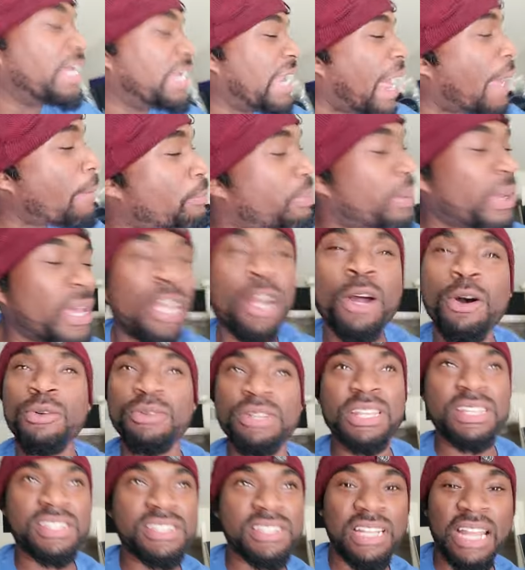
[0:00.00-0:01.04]
And I've been on
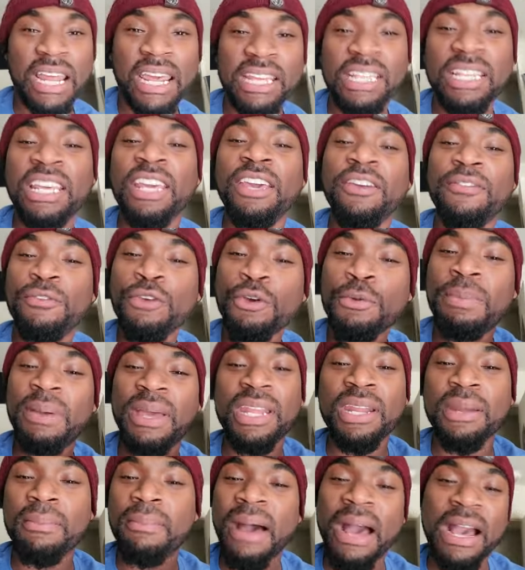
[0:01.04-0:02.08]
this lately. If you've
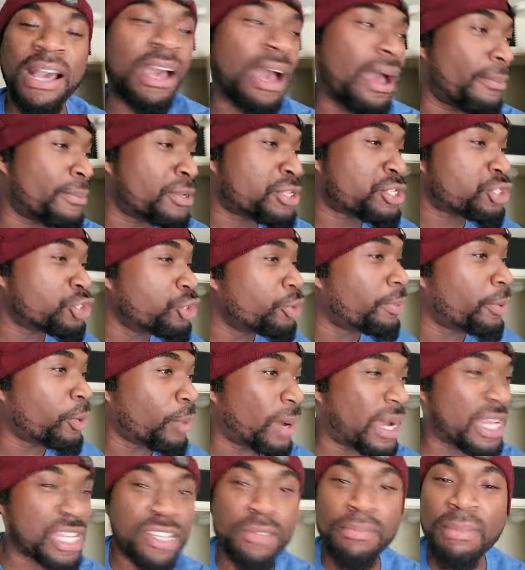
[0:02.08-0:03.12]
been in my comments, you've been
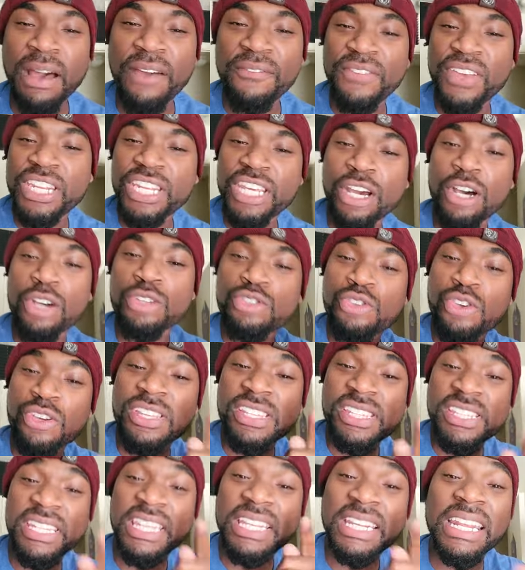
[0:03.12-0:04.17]
watching my videos, you
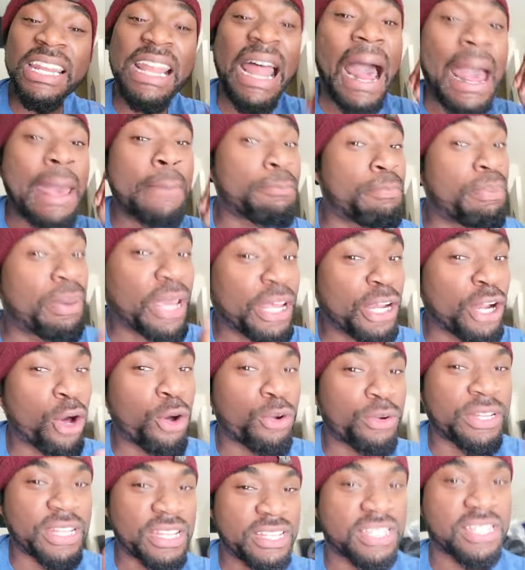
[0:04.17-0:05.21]
can see that I've been
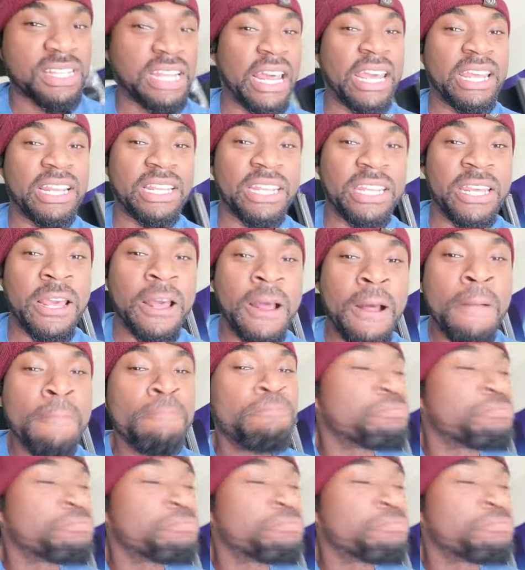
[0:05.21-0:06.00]
on this lately.